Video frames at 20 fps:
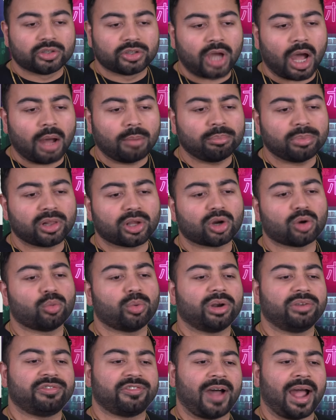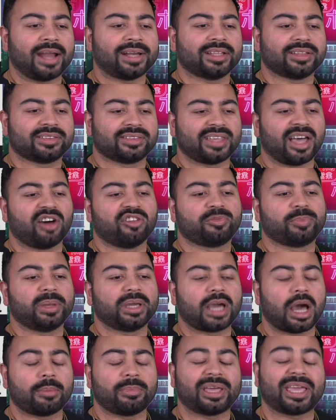Tumblr would find itself
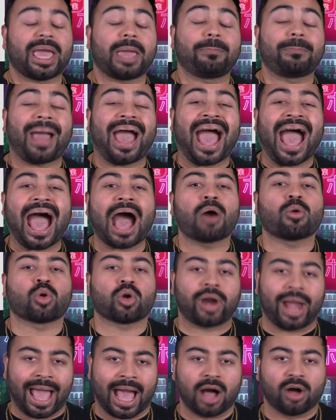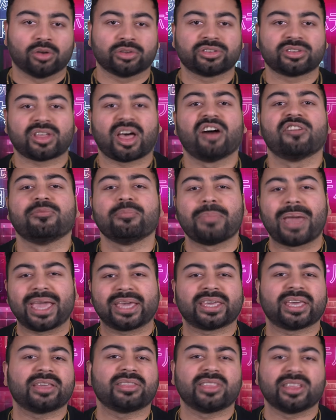becoming a powerhouse of
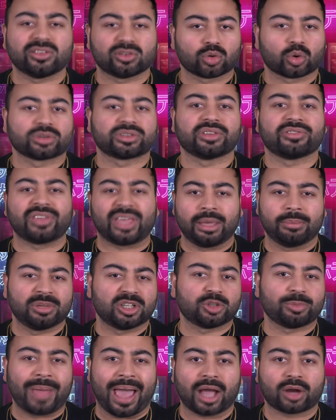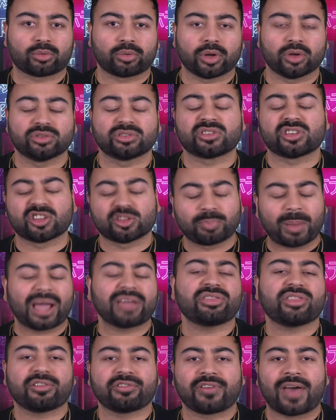making these sorts of image macros,
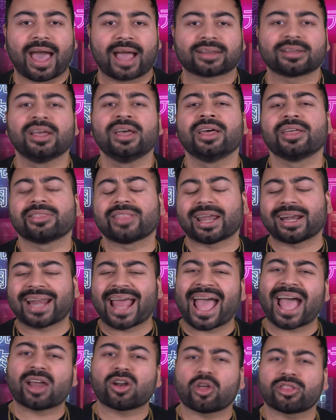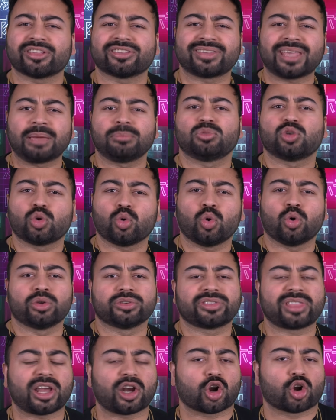despite the fact that it had all the same
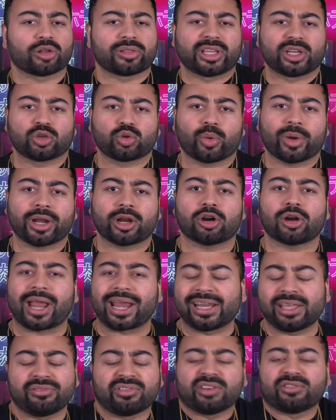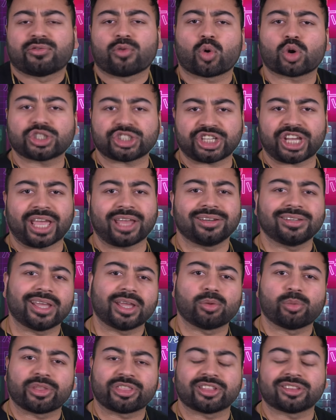tools that early Twitter and even 4chan
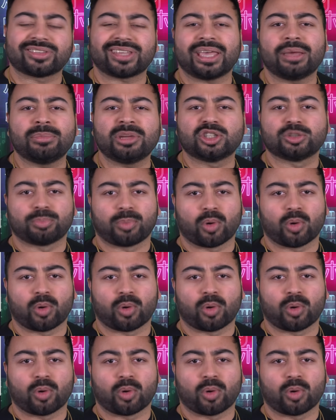did with its image